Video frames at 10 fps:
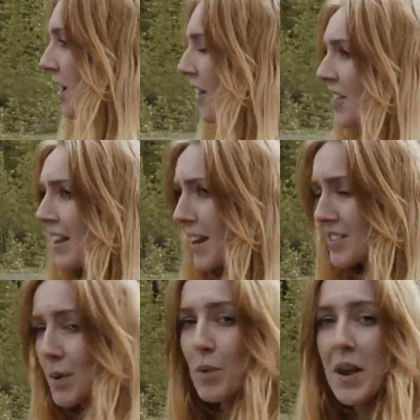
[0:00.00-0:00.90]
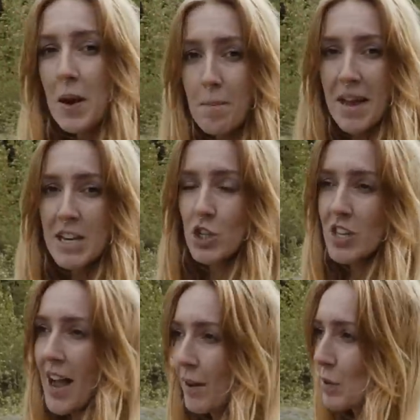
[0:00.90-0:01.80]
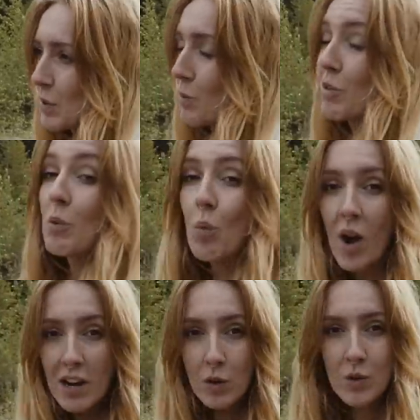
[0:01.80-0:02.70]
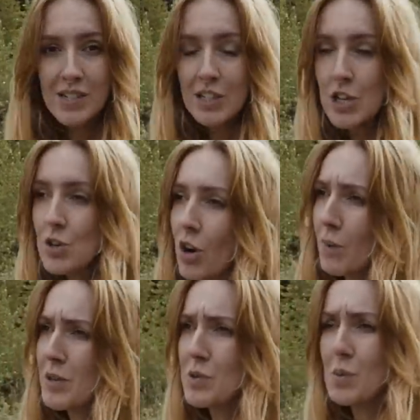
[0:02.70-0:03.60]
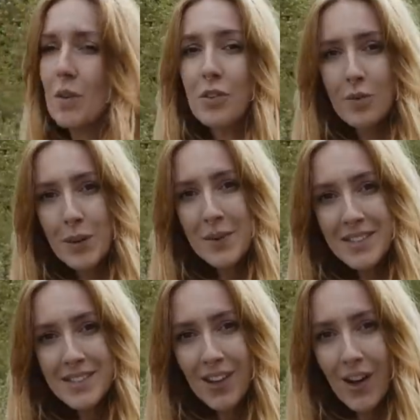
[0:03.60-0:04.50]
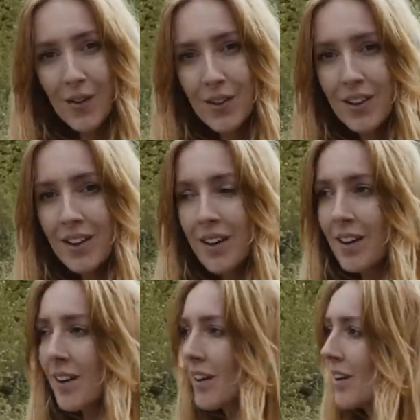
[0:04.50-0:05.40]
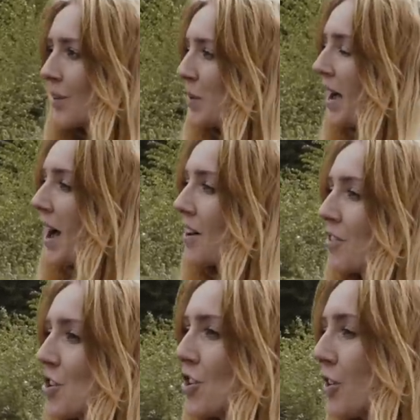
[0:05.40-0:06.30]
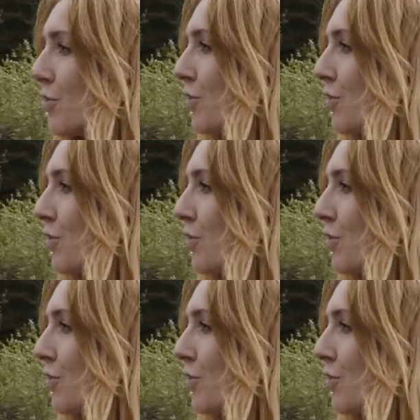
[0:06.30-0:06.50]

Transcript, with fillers: I think the last time we were in a major town was when we were in Whitehorse in the Yukon, which was what, three weeks ago? Like that, yep. We have no